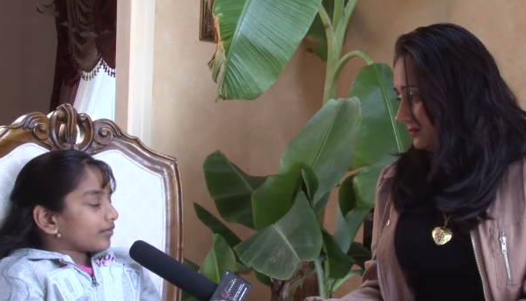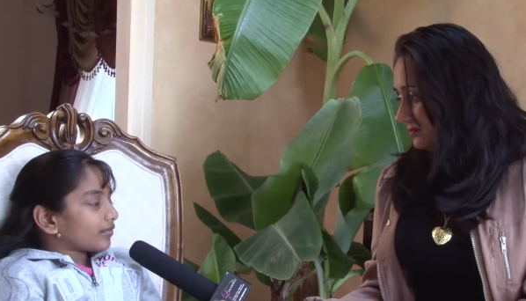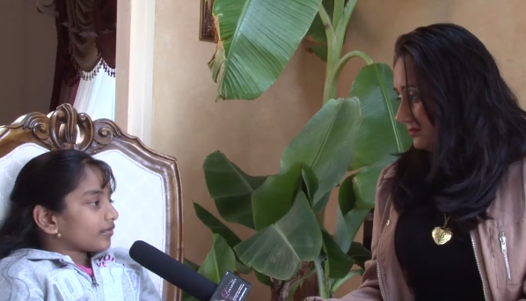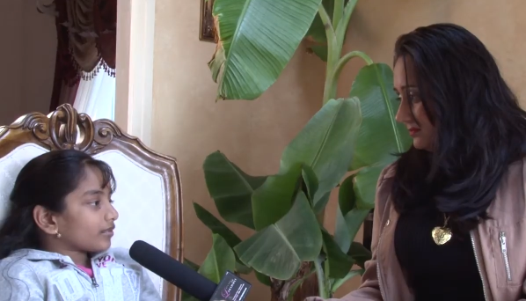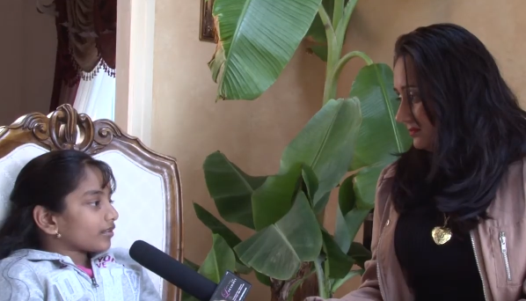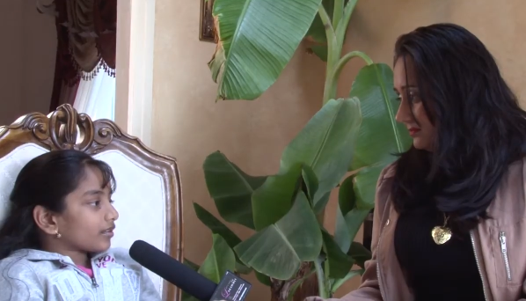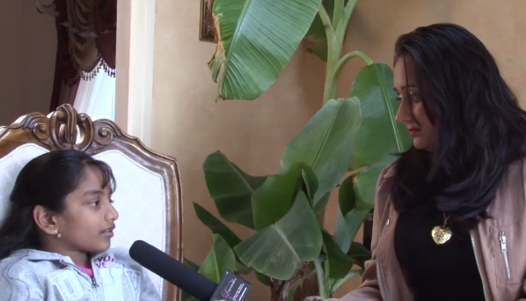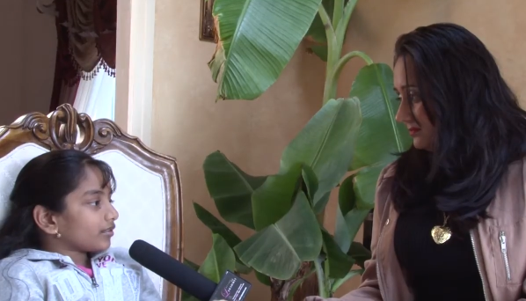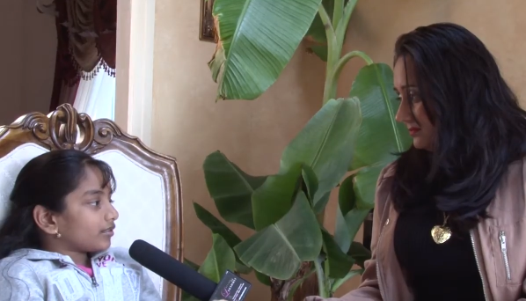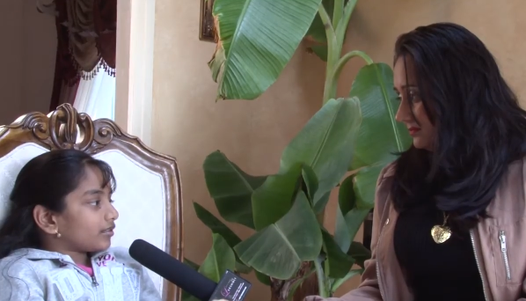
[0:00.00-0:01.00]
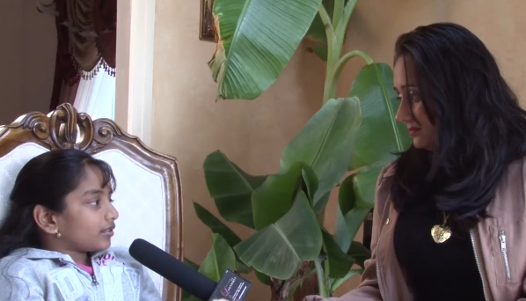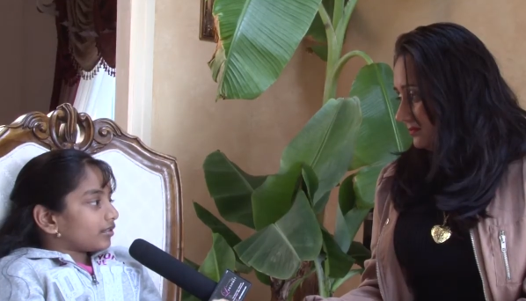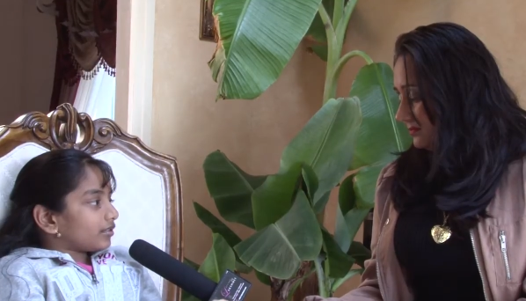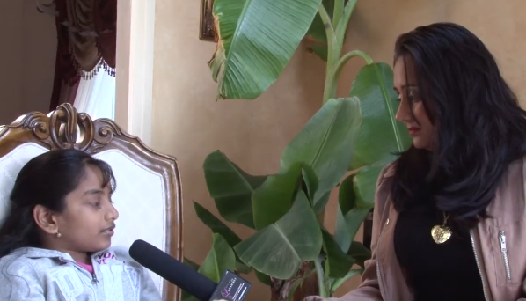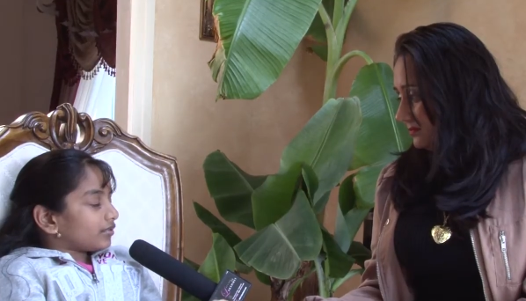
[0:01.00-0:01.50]

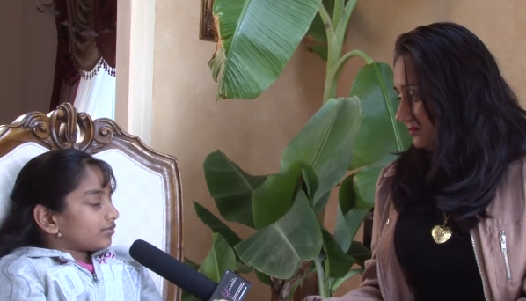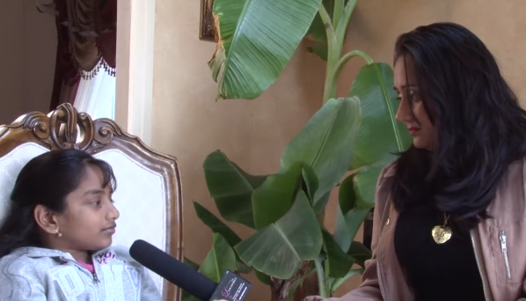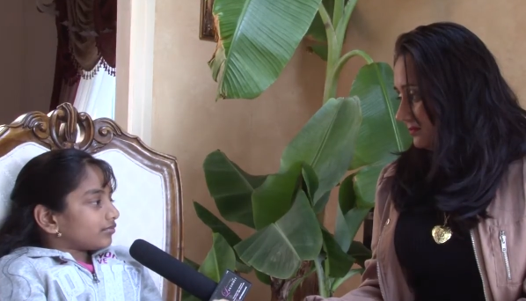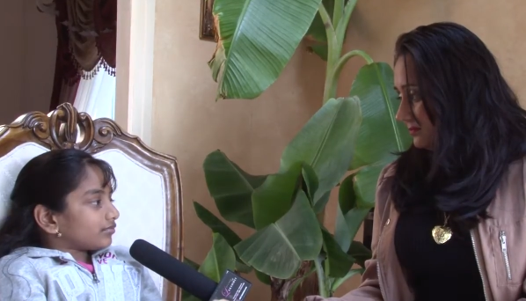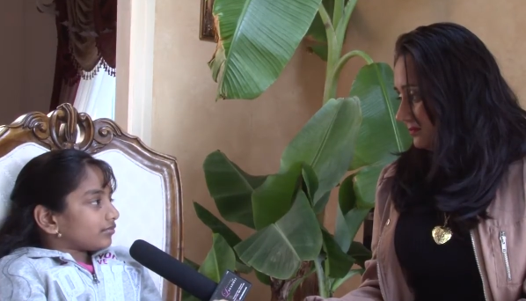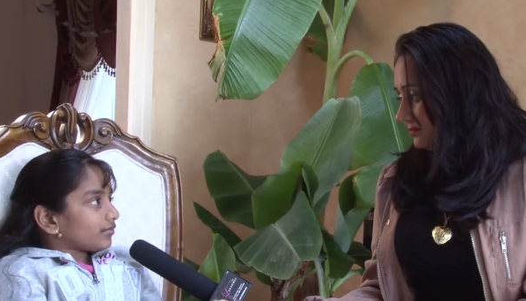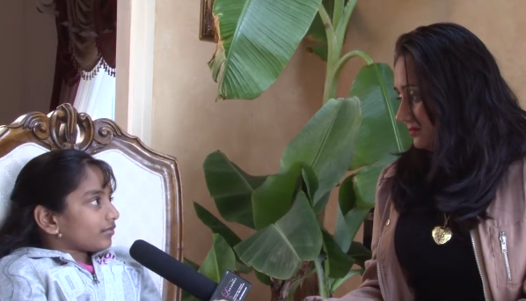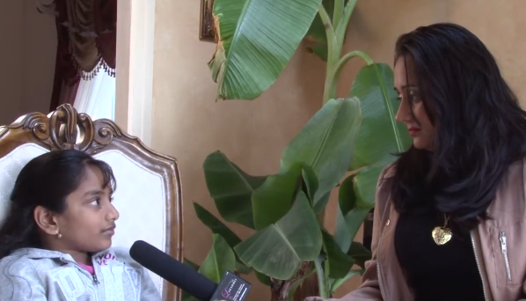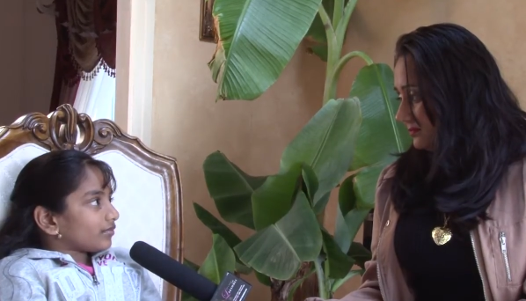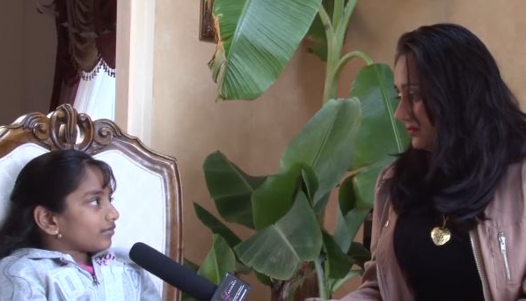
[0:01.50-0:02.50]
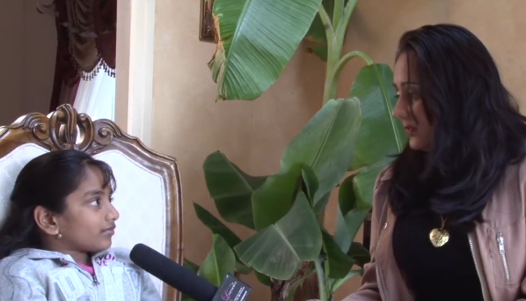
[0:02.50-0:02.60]
Nothing is said.